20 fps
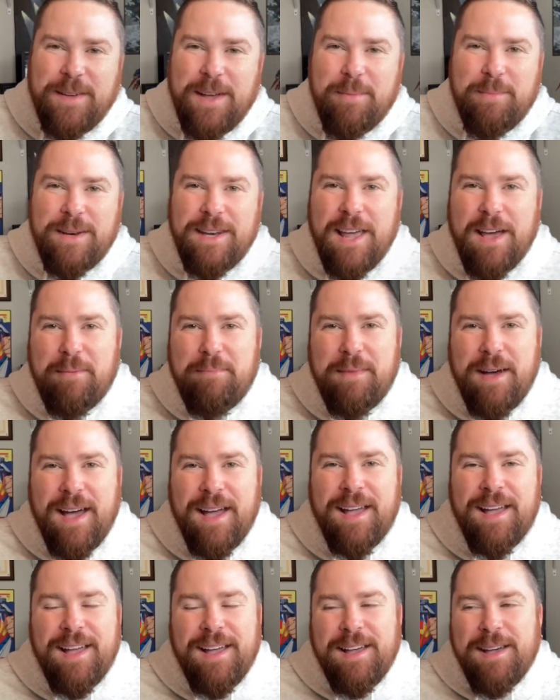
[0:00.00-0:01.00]
coming down
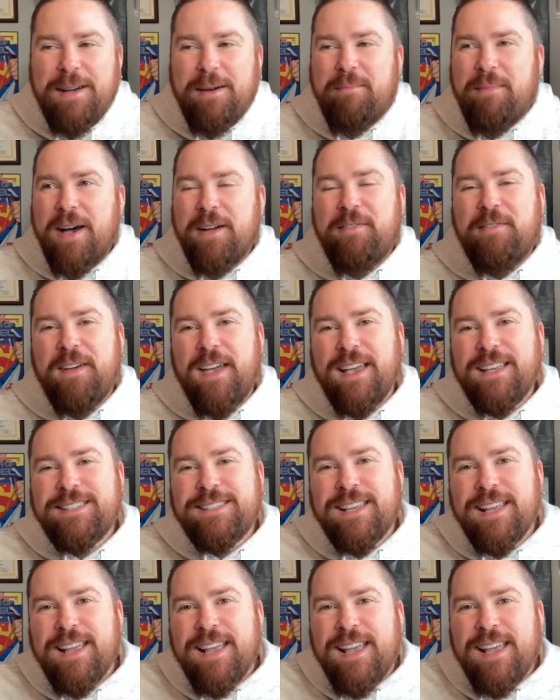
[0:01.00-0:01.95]
my, my face.